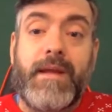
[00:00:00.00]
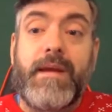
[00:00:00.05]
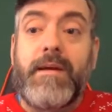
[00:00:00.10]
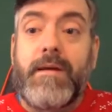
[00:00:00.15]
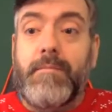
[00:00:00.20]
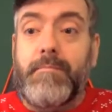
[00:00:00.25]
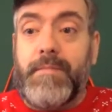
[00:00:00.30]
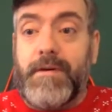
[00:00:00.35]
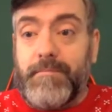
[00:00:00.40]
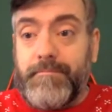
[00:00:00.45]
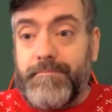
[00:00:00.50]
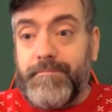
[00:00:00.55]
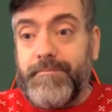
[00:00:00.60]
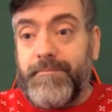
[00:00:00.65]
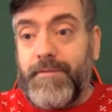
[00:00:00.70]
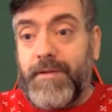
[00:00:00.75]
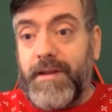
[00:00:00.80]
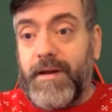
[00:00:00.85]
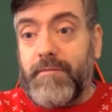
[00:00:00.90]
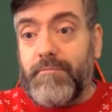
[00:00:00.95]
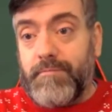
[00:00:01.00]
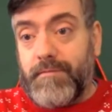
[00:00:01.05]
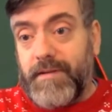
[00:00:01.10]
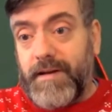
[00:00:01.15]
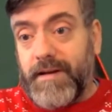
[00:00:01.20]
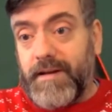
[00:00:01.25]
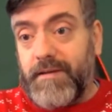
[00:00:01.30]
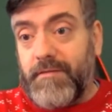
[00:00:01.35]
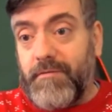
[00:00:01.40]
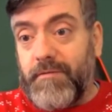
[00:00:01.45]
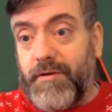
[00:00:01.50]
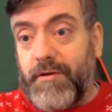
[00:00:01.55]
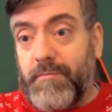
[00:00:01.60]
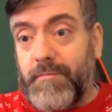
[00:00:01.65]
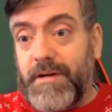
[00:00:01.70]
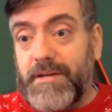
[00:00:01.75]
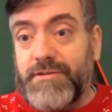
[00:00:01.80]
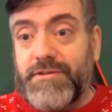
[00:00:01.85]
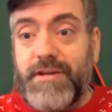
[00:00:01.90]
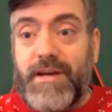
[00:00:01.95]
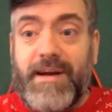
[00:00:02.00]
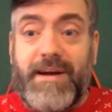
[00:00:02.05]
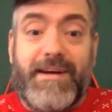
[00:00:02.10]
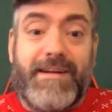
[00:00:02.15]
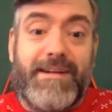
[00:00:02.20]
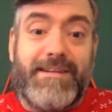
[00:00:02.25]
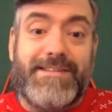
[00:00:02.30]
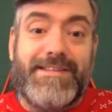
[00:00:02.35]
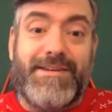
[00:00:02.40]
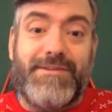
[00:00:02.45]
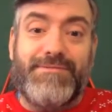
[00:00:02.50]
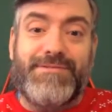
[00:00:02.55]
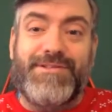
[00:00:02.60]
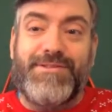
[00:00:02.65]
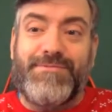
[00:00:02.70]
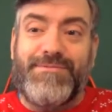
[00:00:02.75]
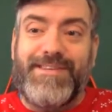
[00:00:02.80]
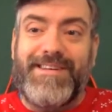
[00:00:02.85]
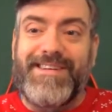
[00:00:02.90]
But for now, thank you very much and I'll see you soon.